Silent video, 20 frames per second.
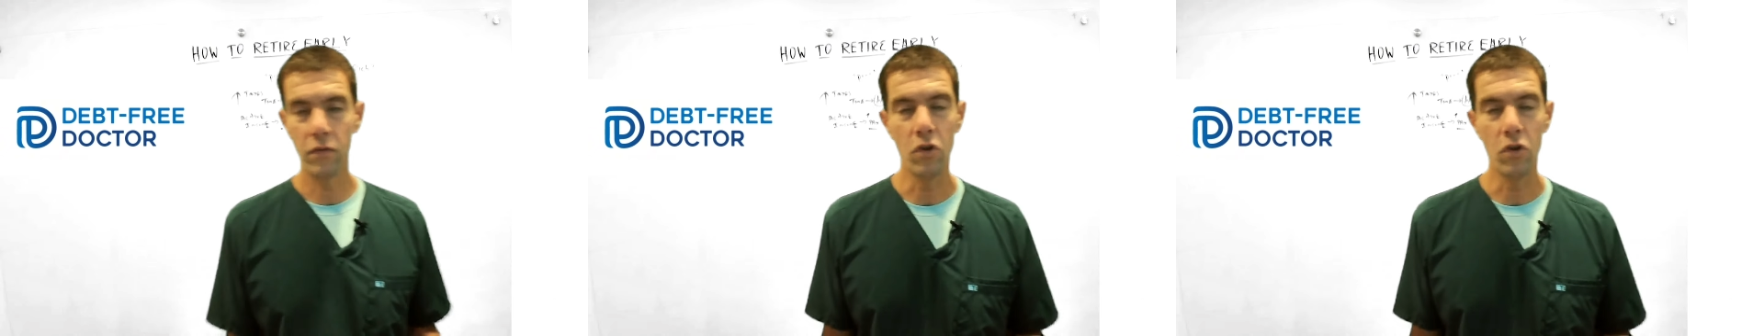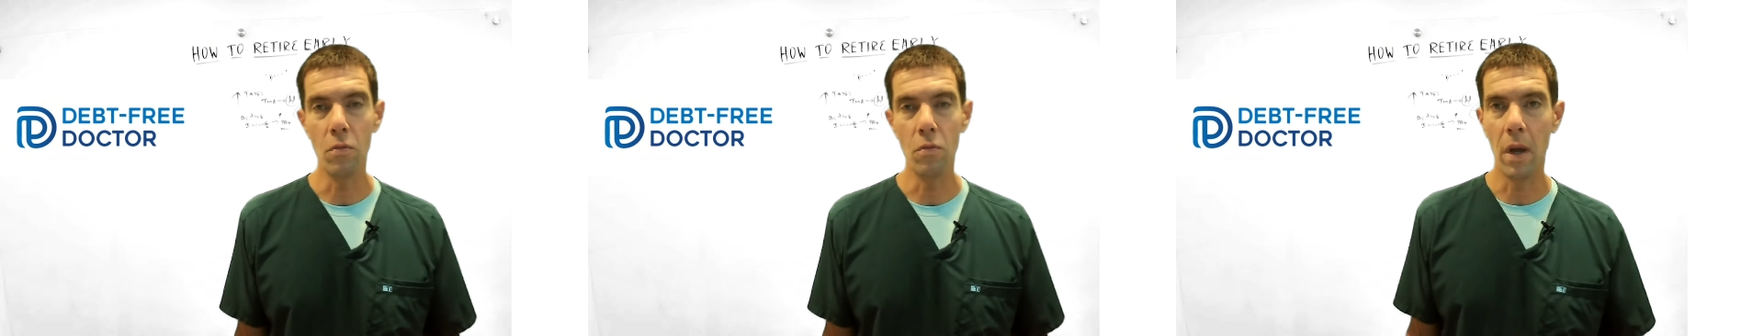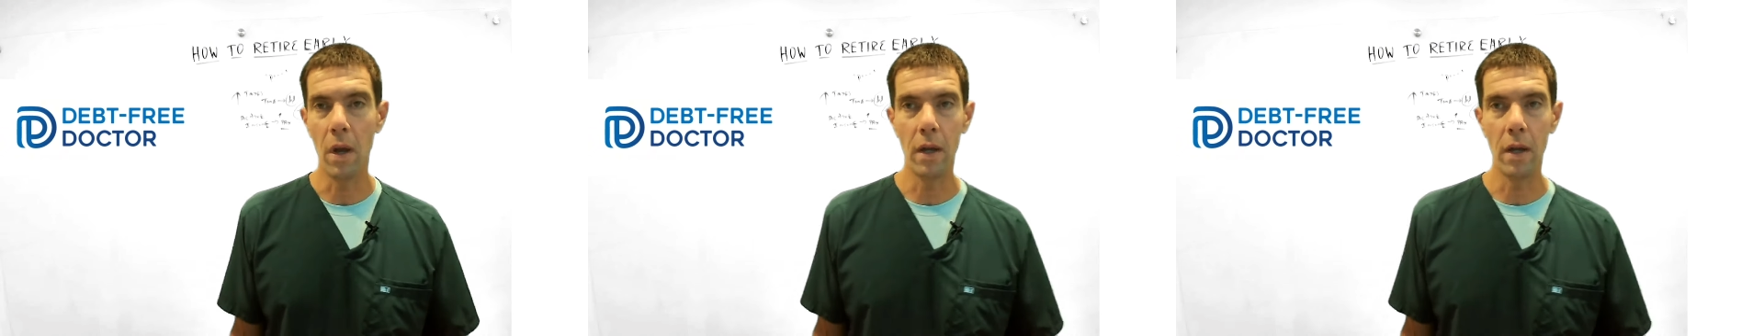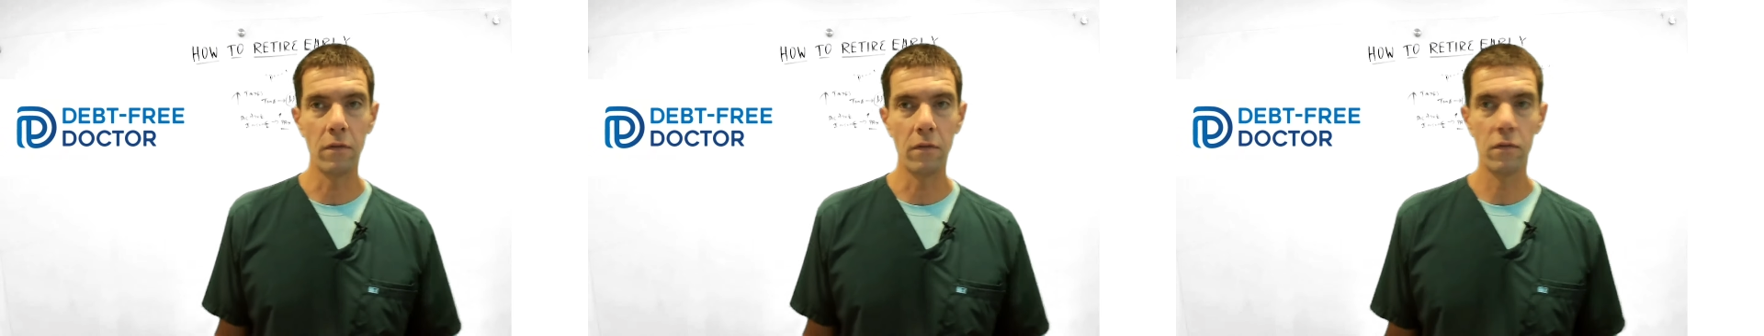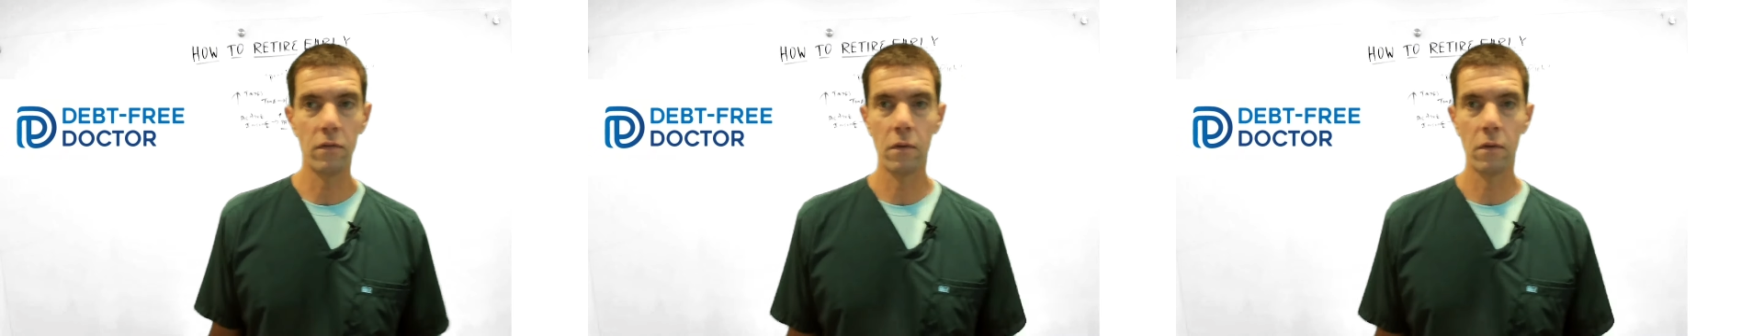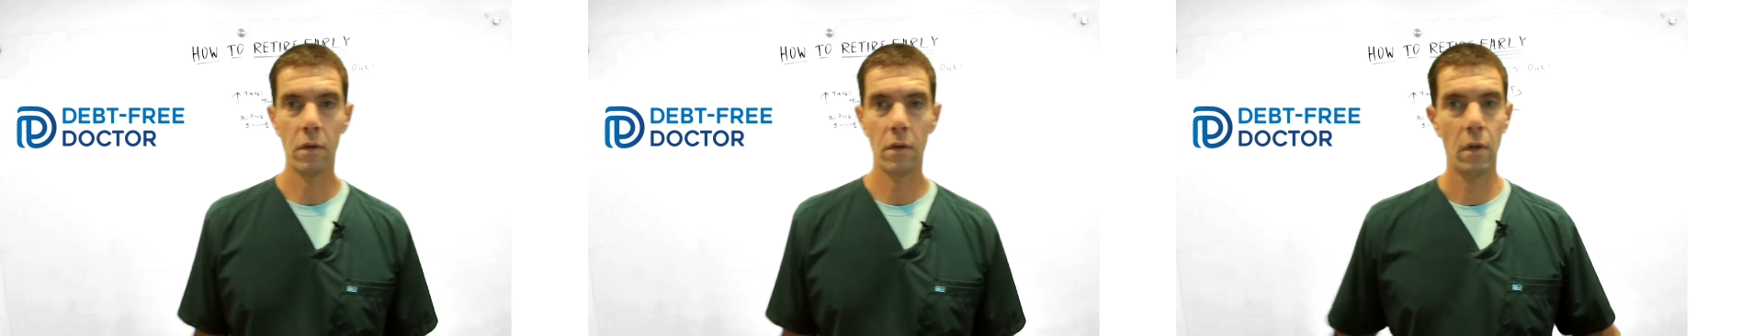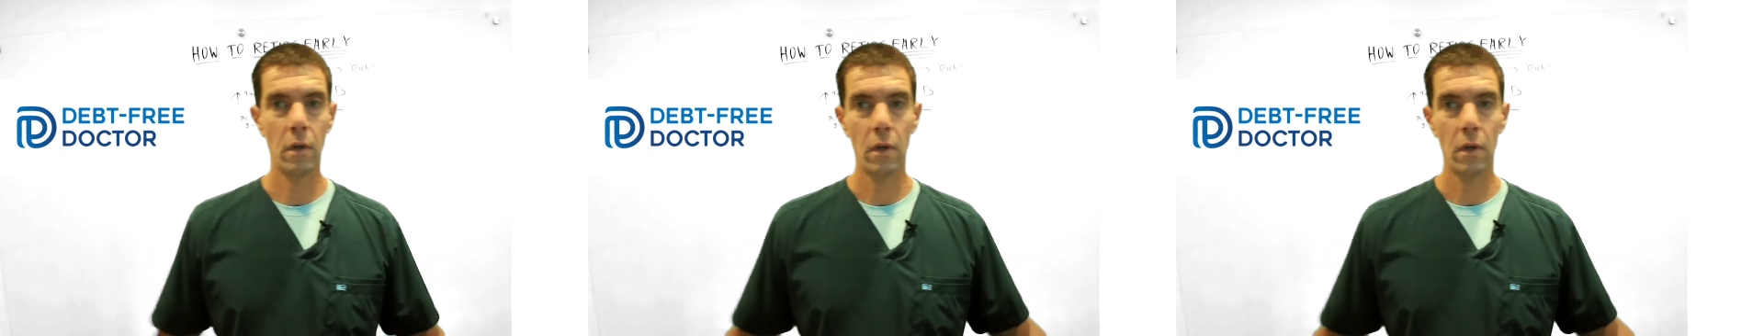two months,
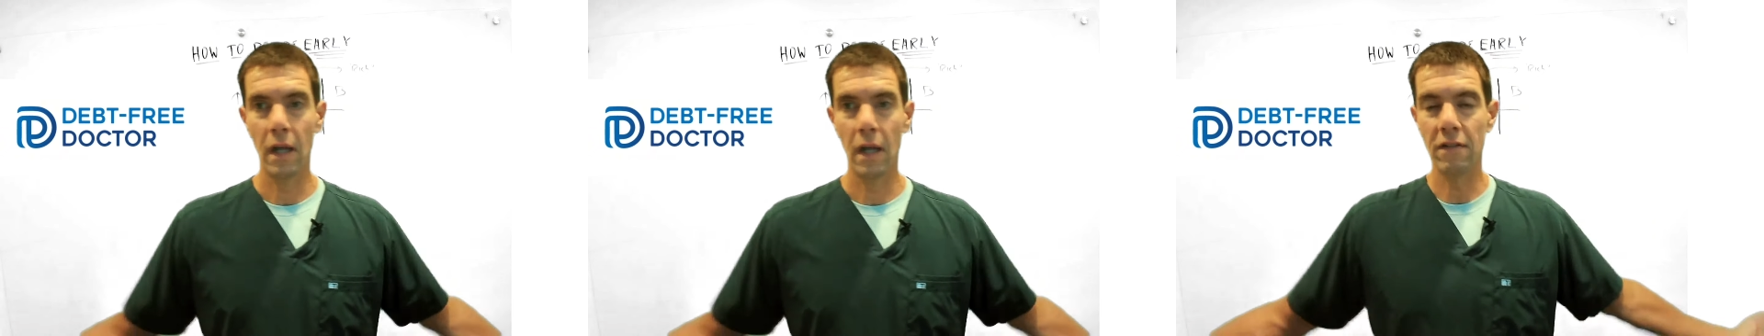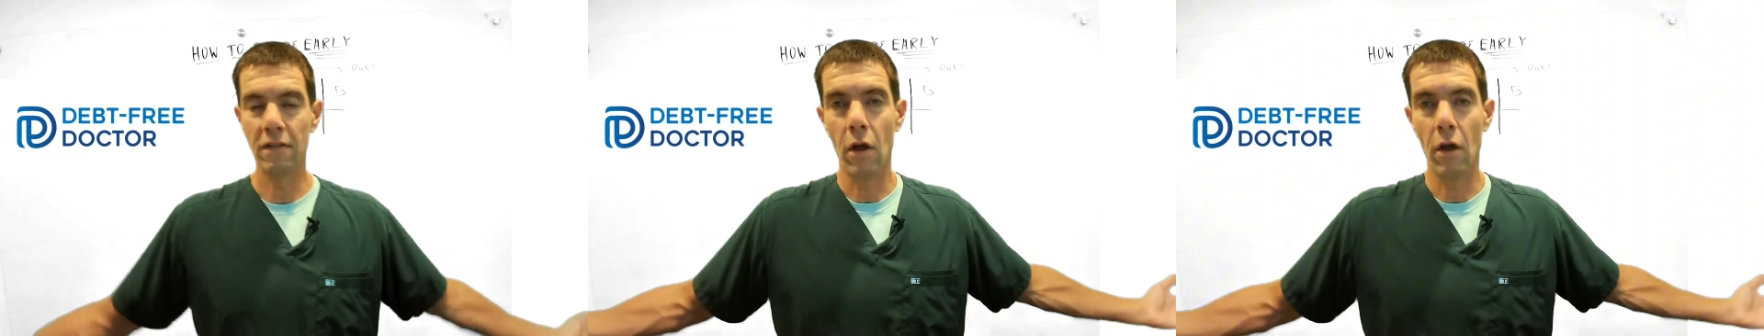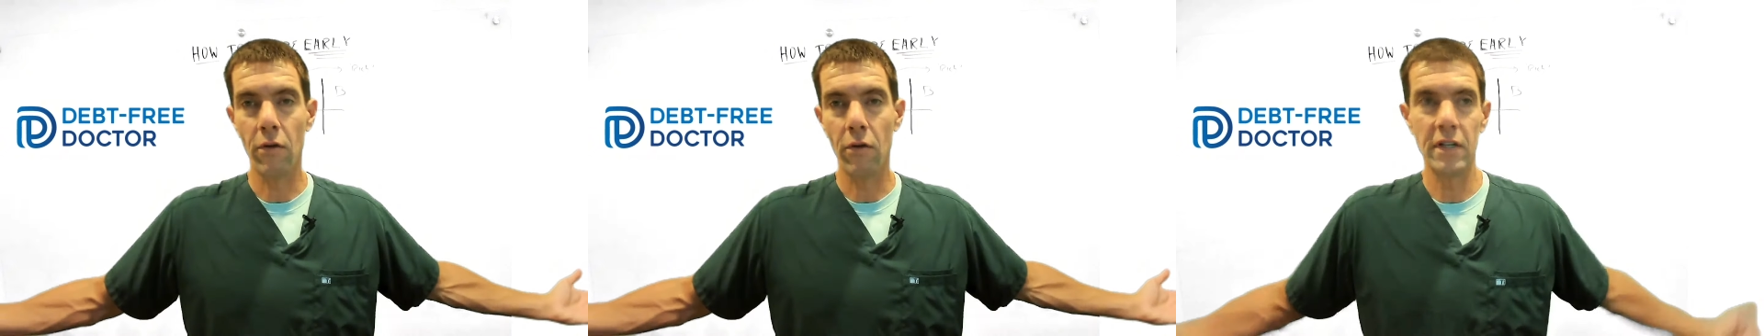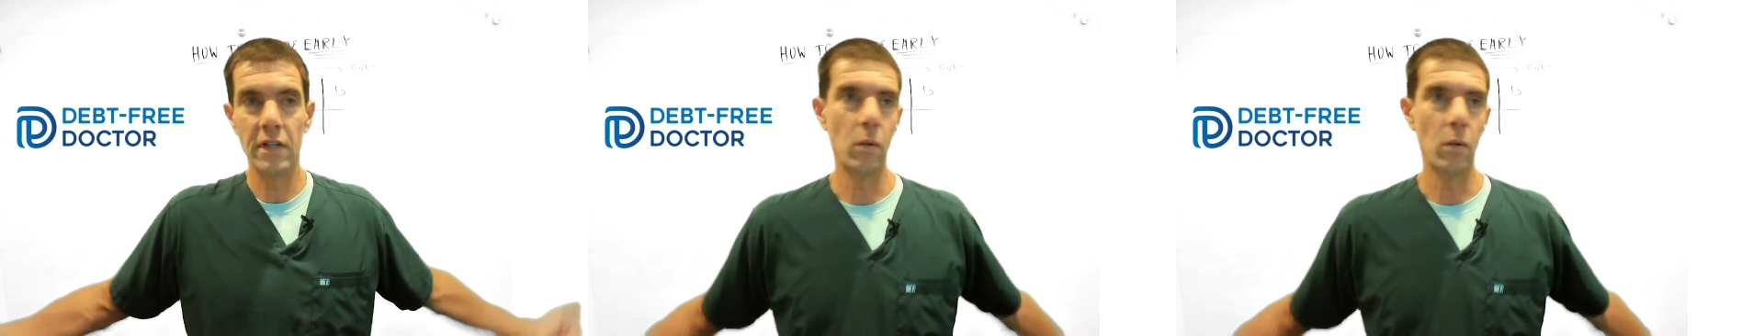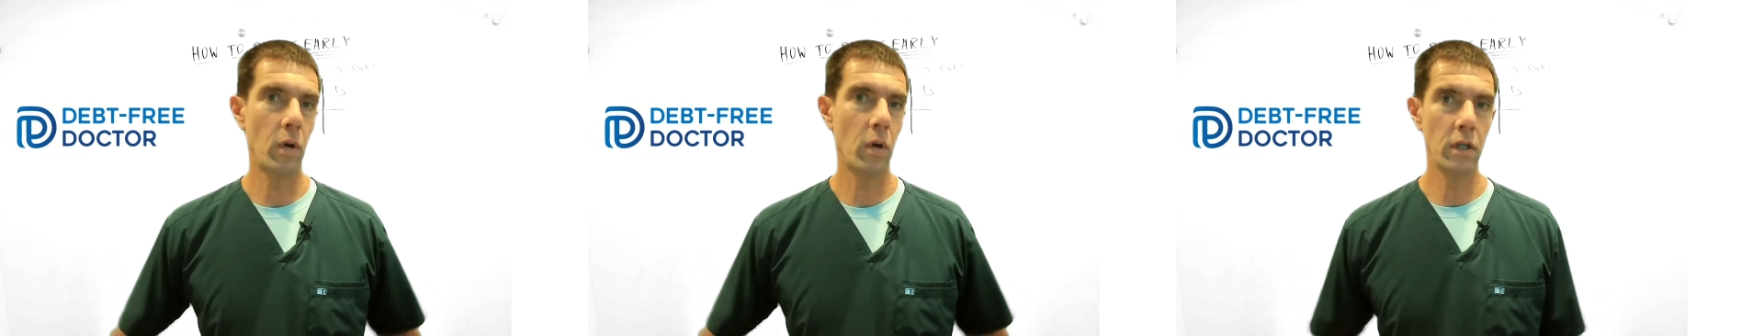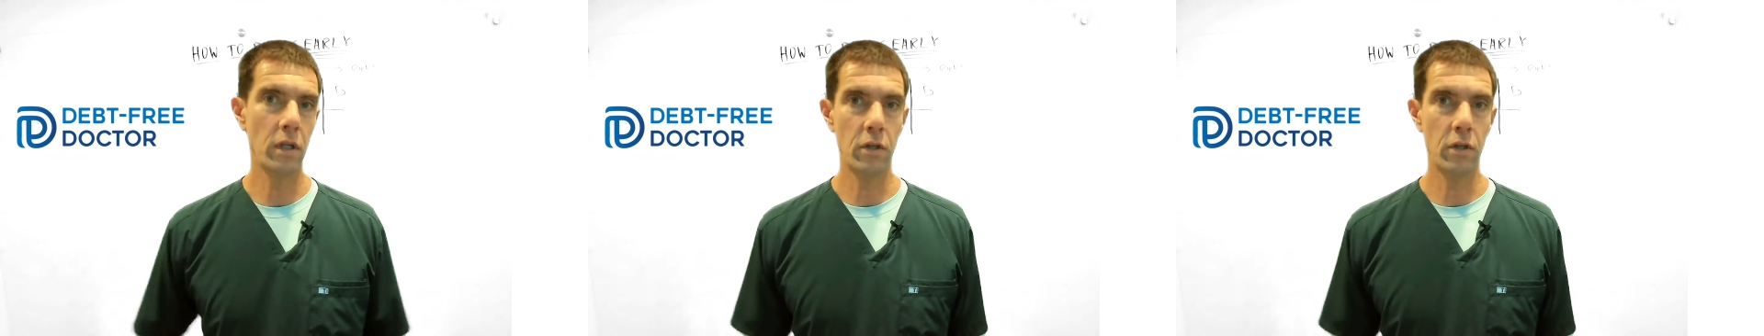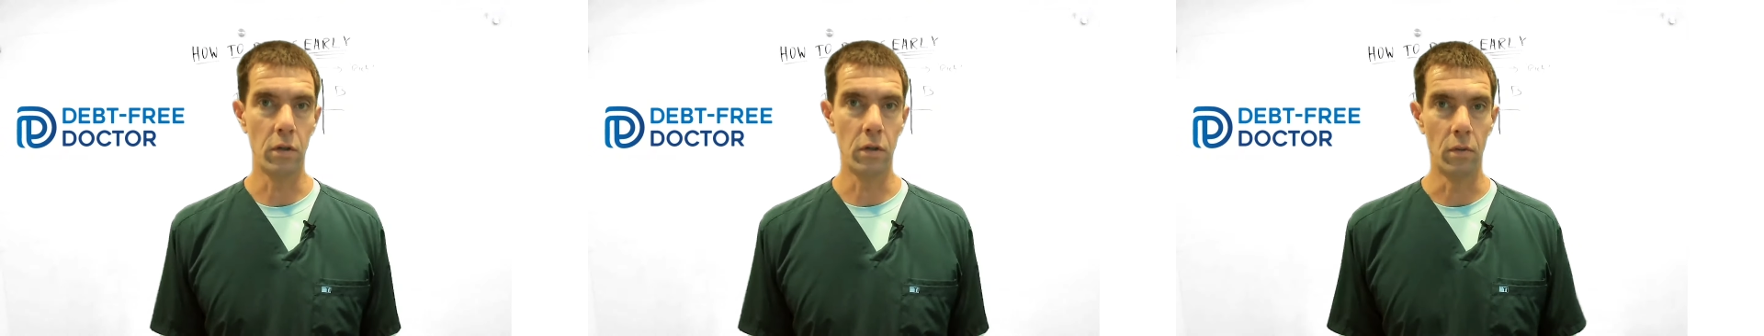as long as he
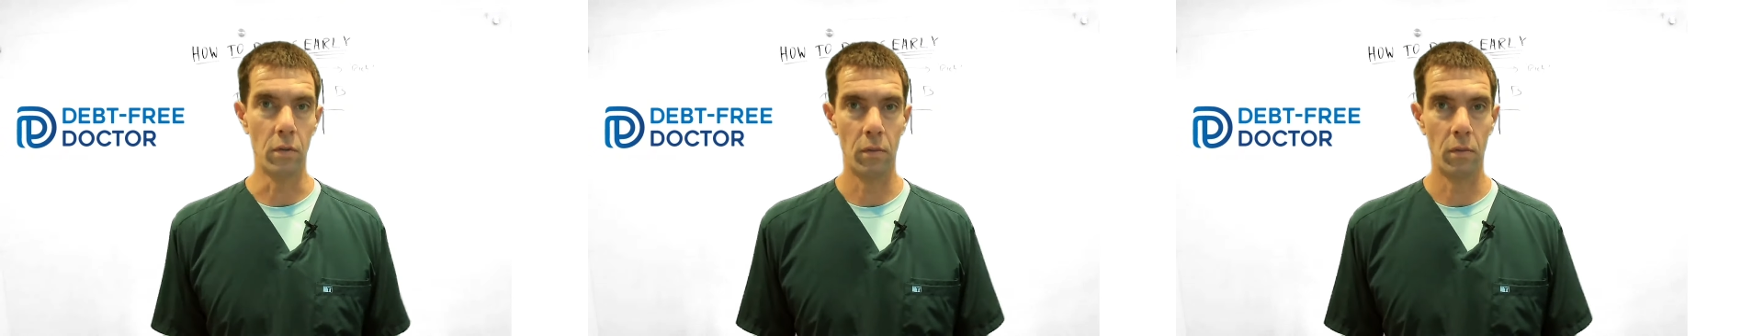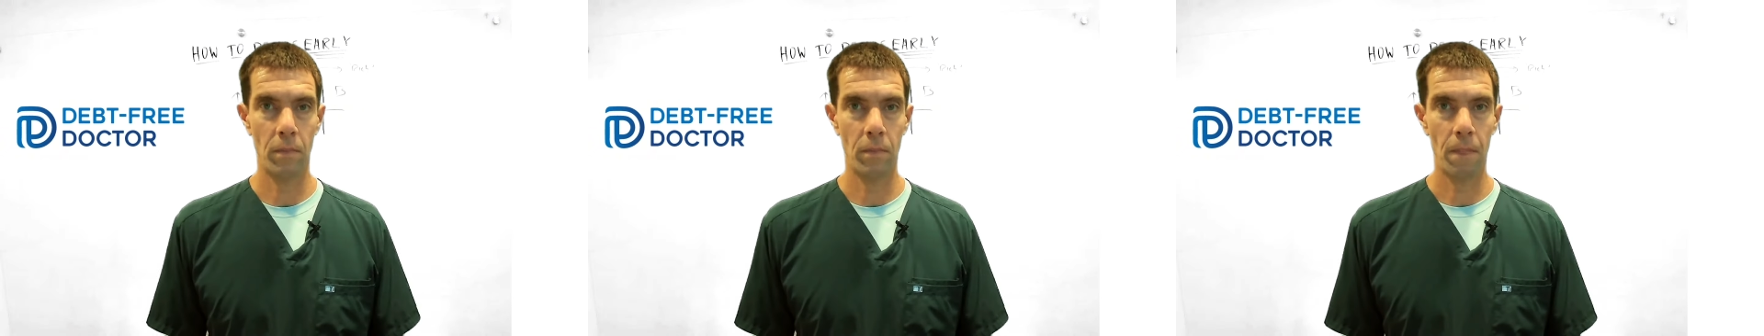wanted to.